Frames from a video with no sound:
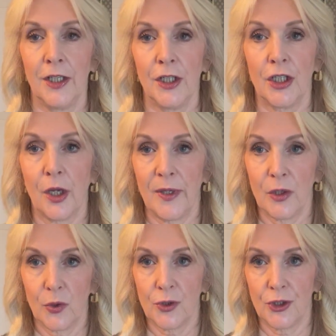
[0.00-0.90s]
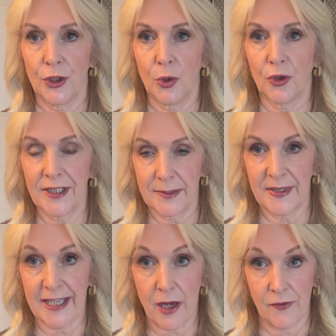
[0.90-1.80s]
Going on to
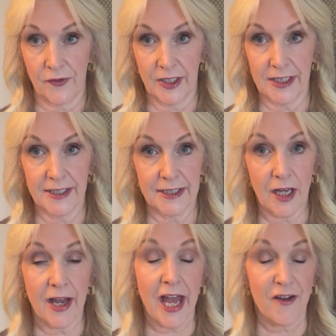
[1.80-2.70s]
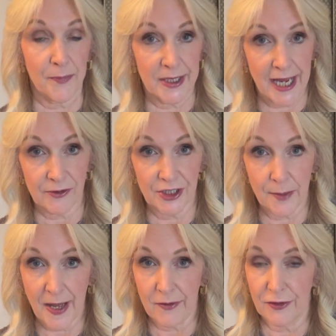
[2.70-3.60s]
Christmas outfits, I have been out and
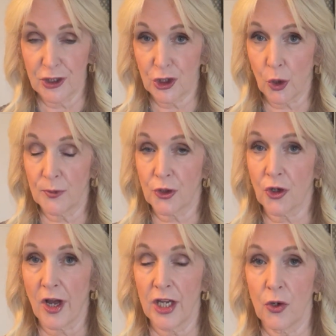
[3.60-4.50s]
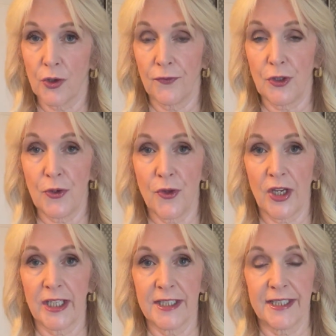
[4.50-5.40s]
about in the shops trying on a few
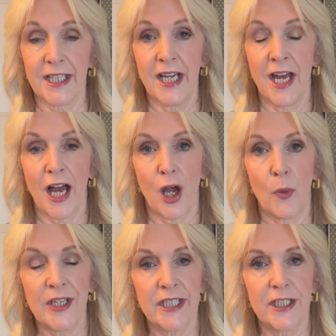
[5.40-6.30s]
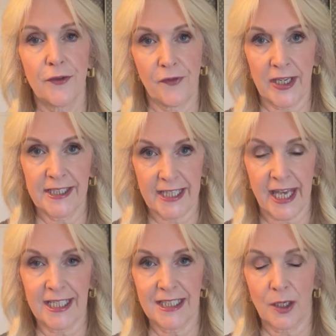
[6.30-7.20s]
things. I went into phase
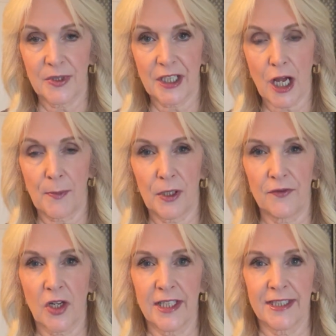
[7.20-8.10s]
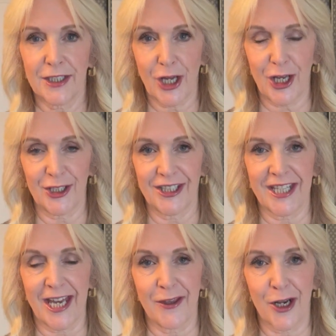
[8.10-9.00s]
8. There was a couple of nice skirts
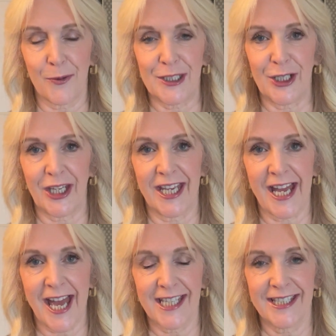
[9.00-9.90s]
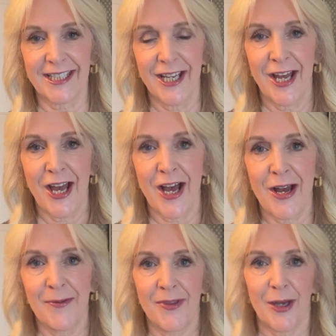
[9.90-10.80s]
there that I was looking at.
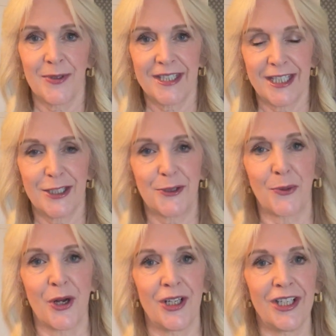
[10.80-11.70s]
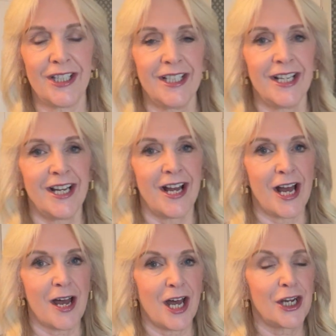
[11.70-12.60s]
There was this one, and I